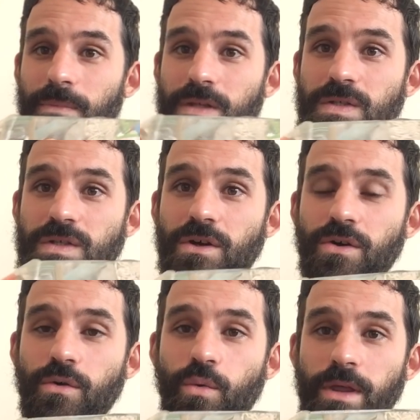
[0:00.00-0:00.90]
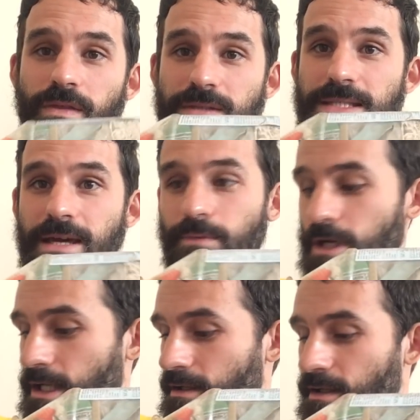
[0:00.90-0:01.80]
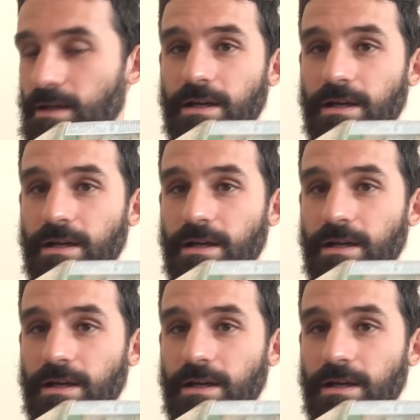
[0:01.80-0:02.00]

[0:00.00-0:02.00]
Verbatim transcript: so with several